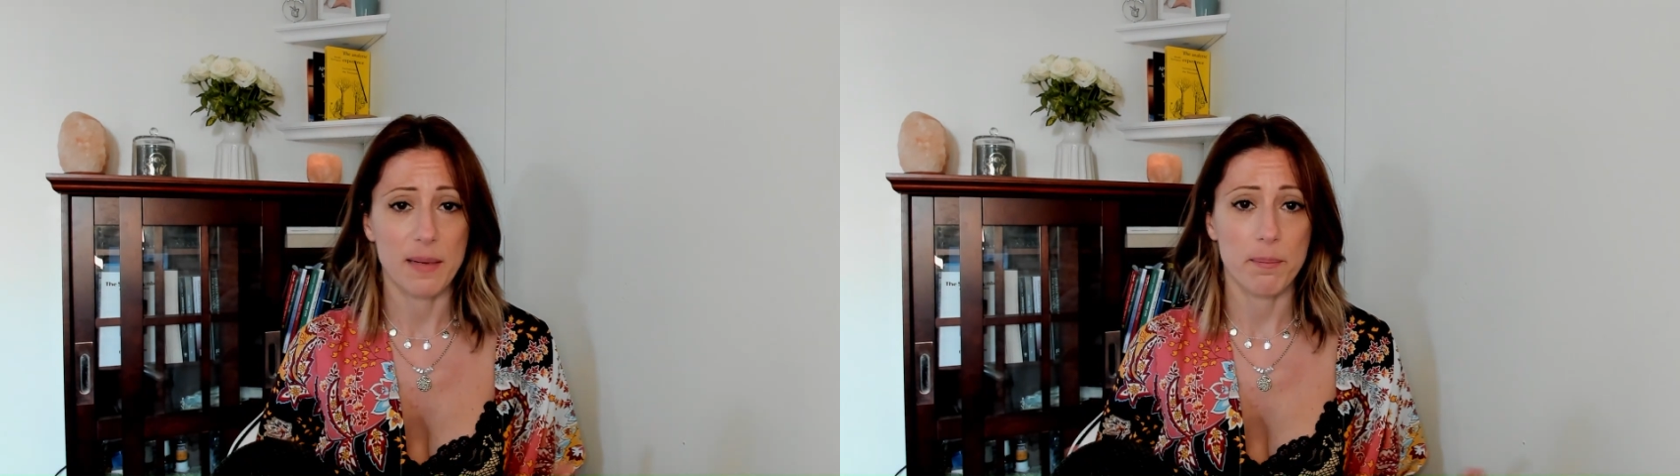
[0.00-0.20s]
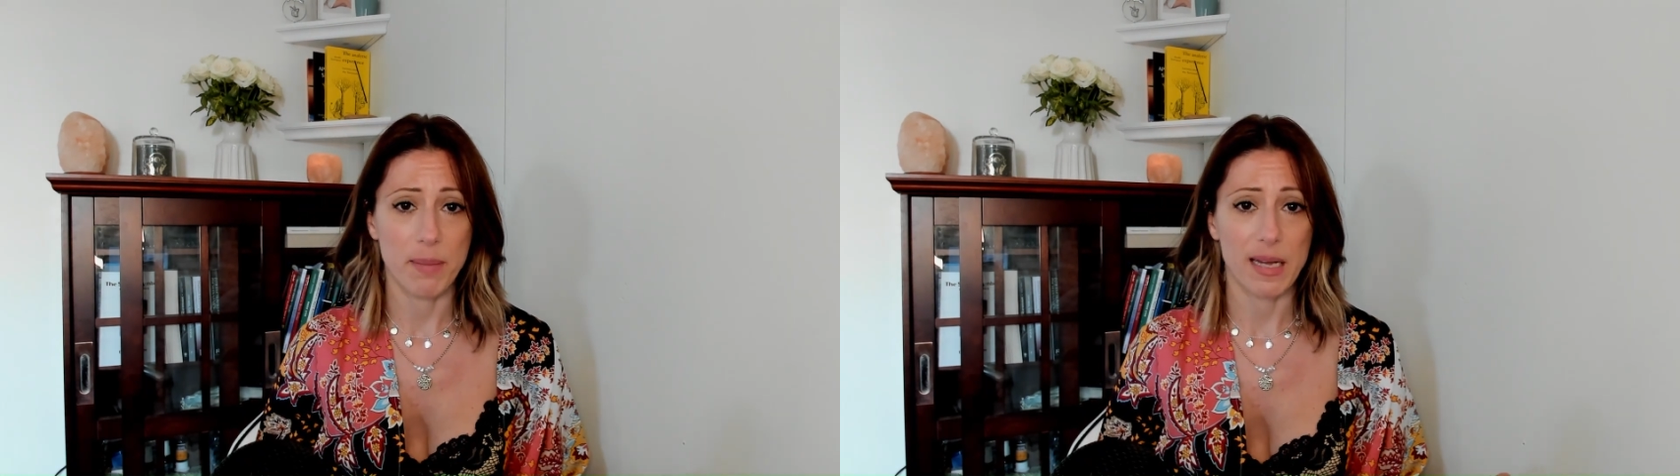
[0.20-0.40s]

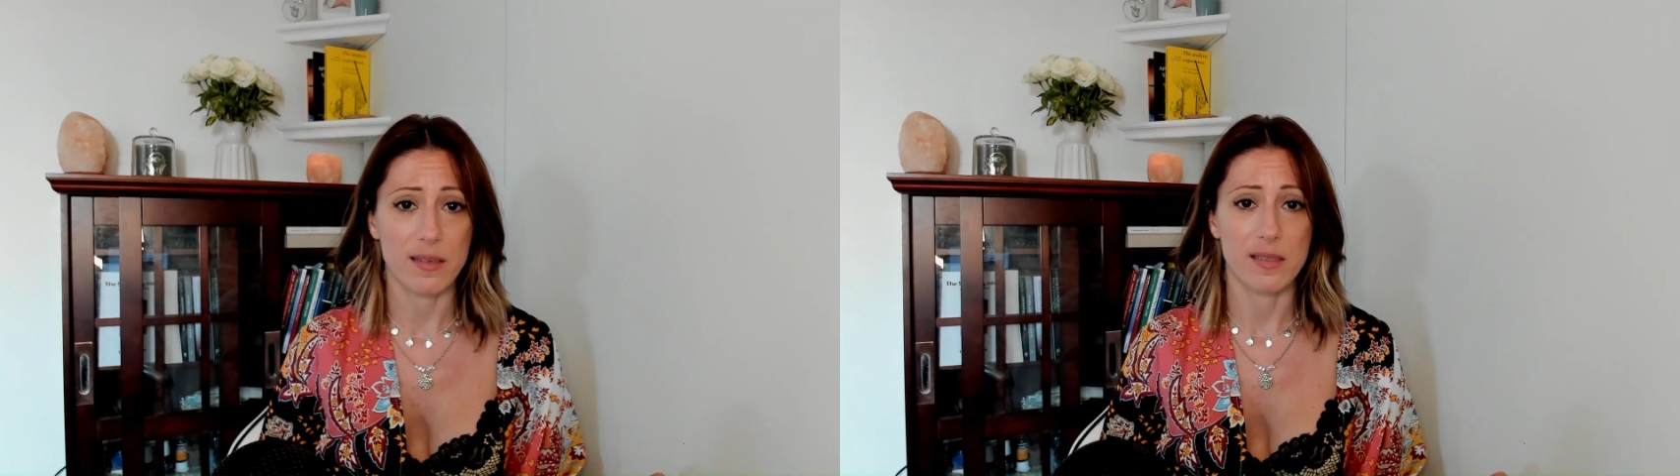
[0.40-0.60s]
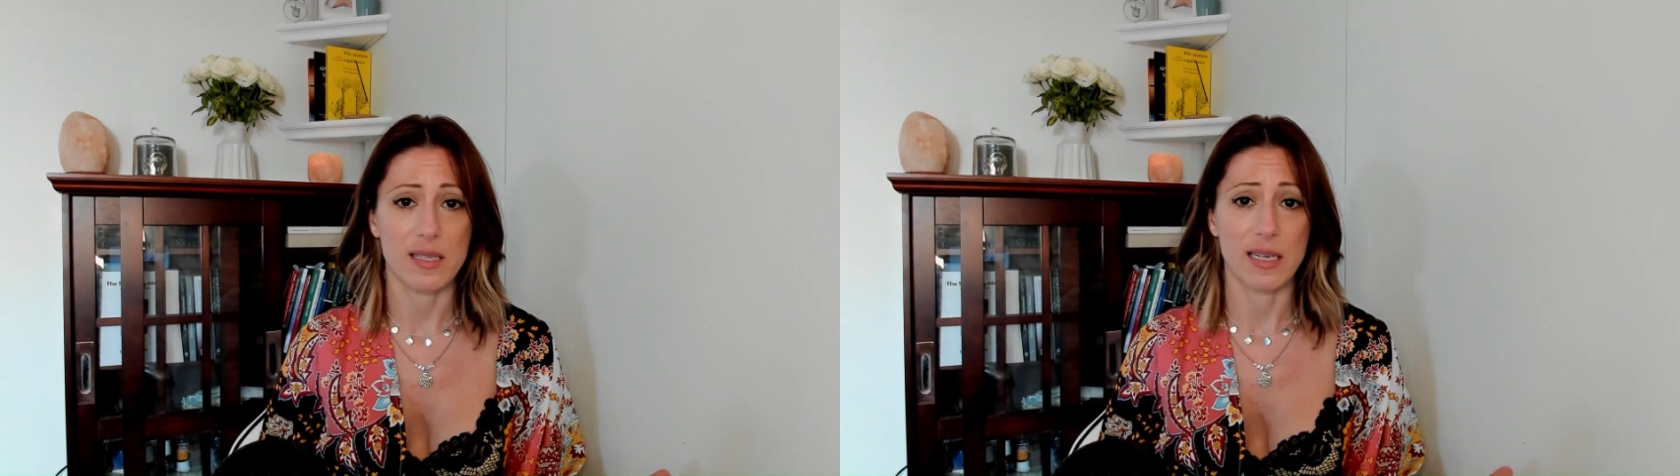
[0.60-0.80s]

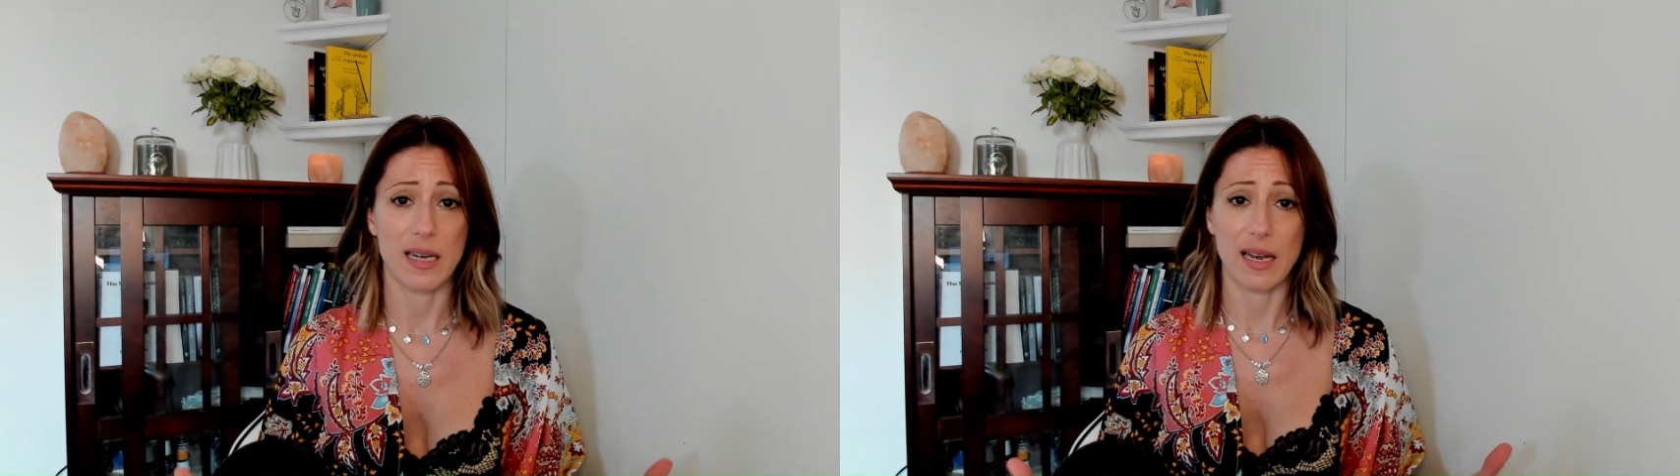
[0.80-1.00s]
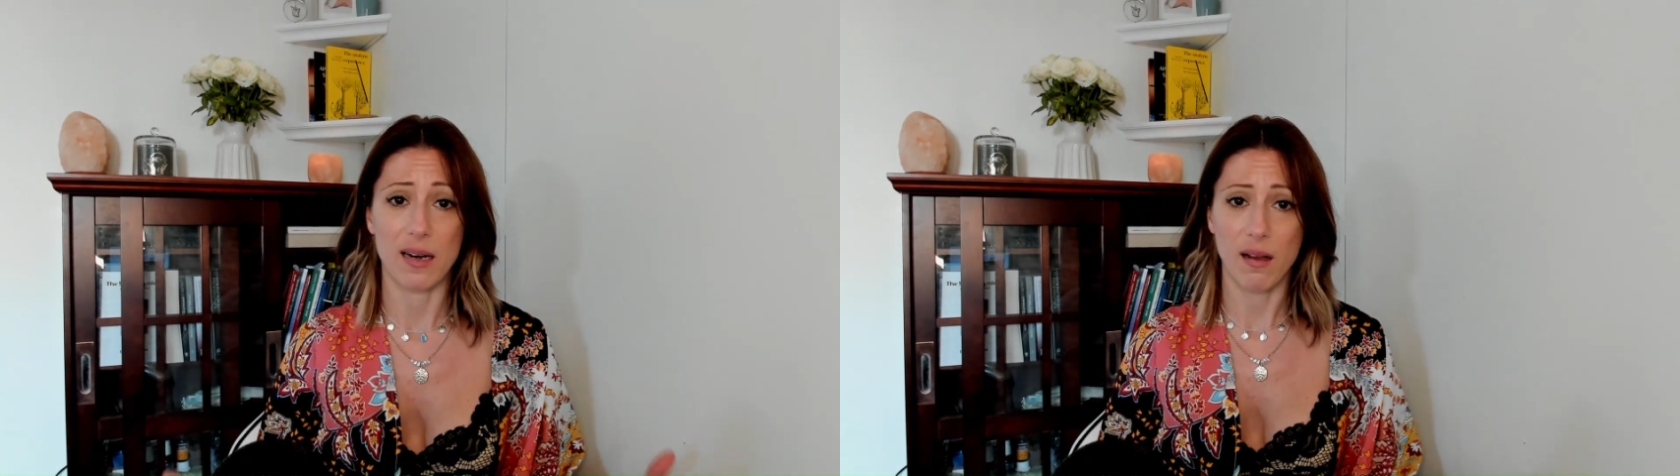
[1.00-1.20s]
imbalance in
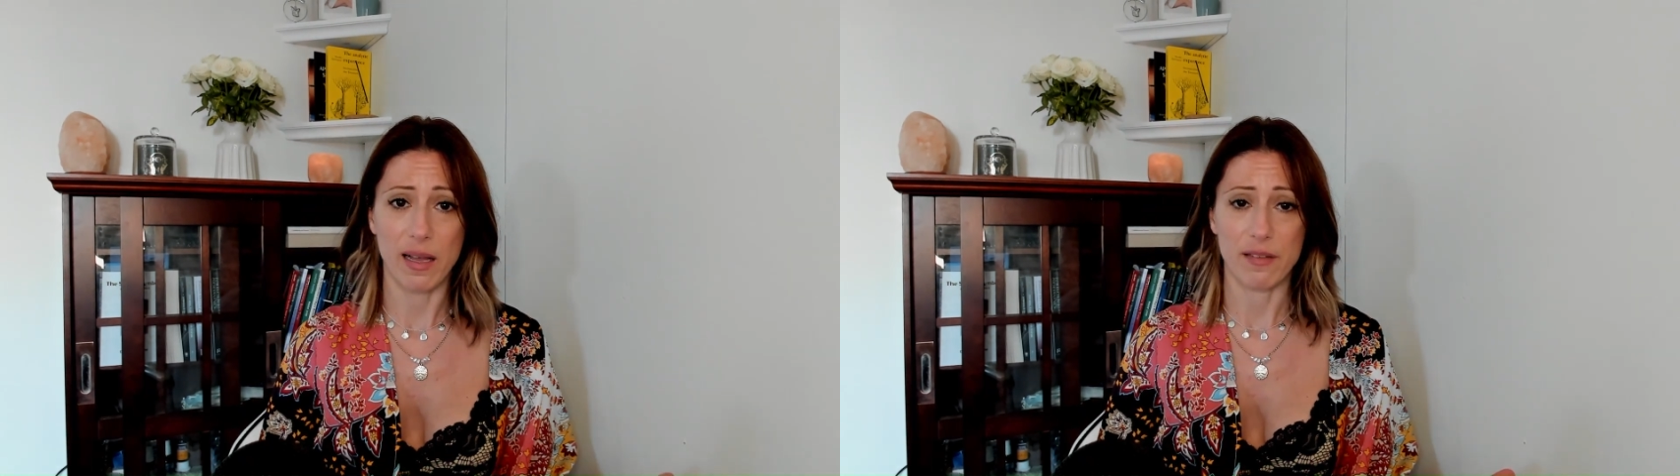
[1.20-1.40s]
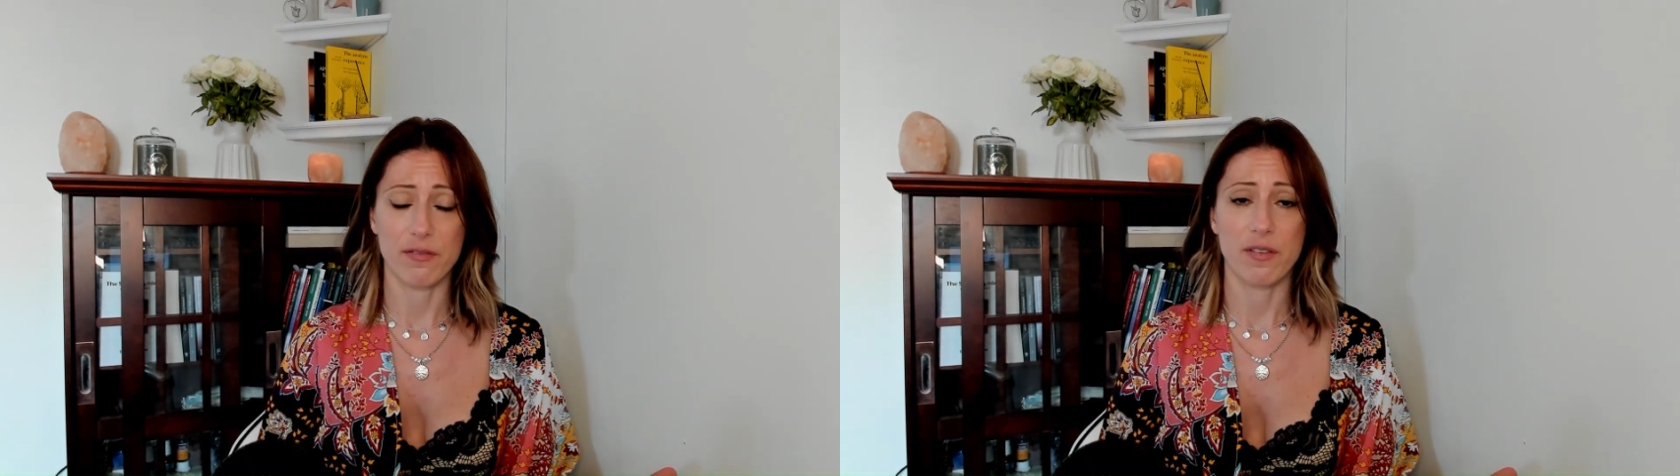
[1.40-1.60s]
our
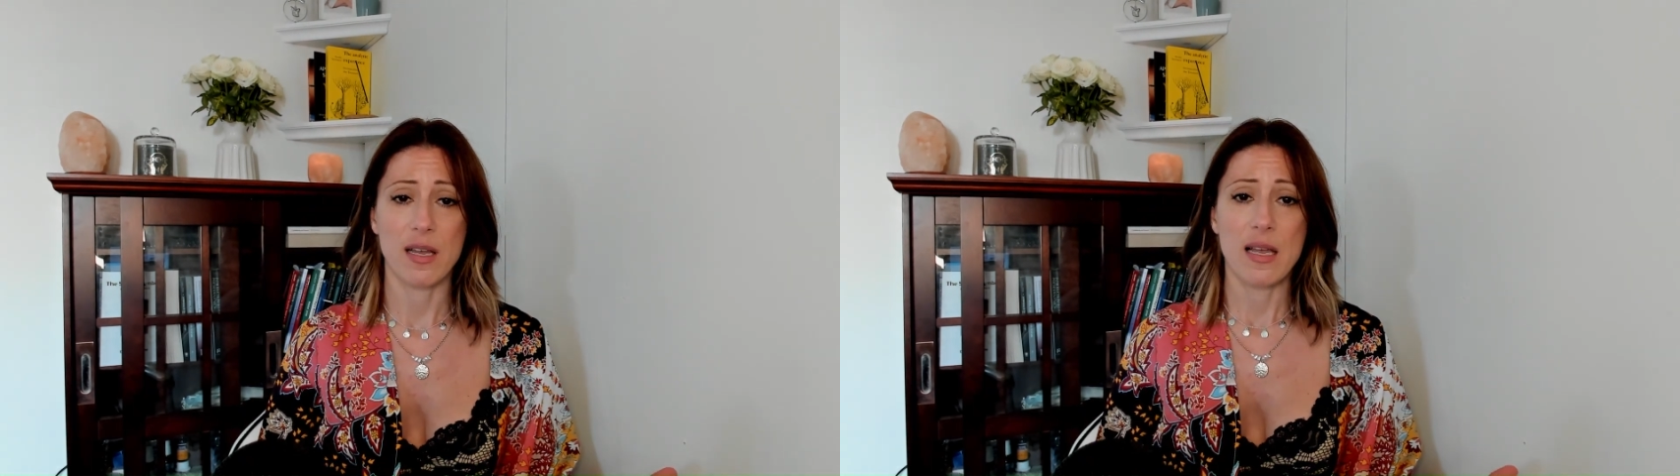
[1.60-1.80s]
life.